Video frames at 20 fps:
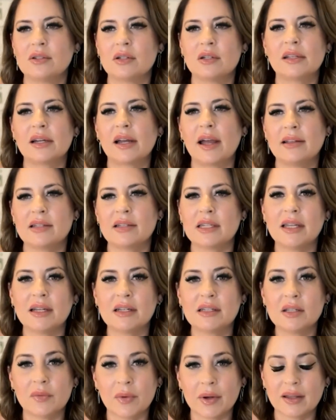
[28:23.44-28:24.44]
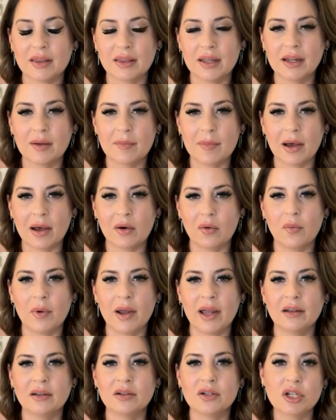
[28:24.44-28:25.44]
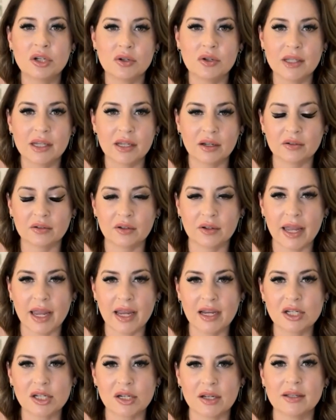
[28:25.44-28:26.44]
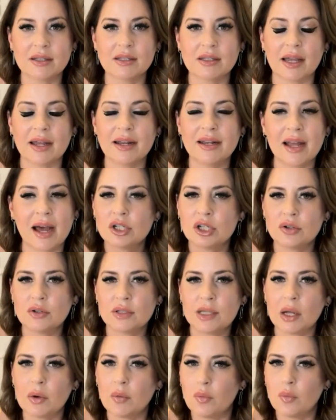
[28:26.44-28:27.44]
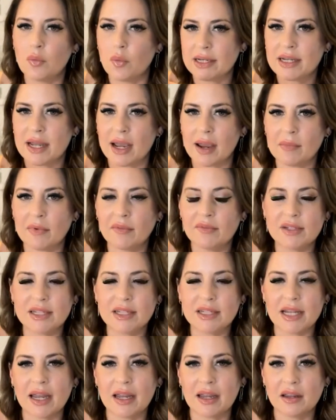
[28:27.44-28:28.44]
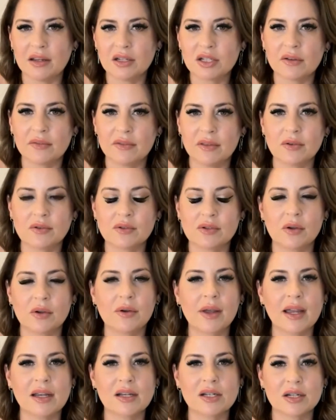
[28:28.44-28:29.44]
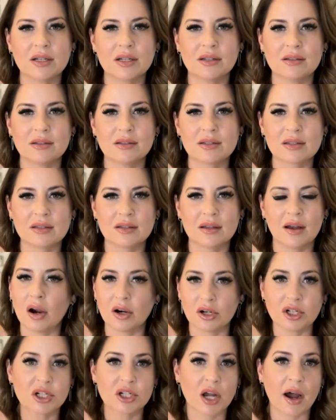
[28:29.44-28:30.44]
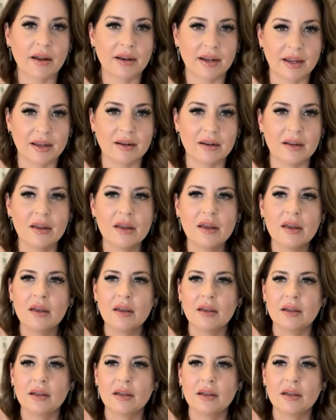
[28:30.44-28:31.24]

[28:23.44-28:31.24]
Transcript: those are the kinds of things you want to think about when choosing your locations and choosing what time of day each of those locations are shot in.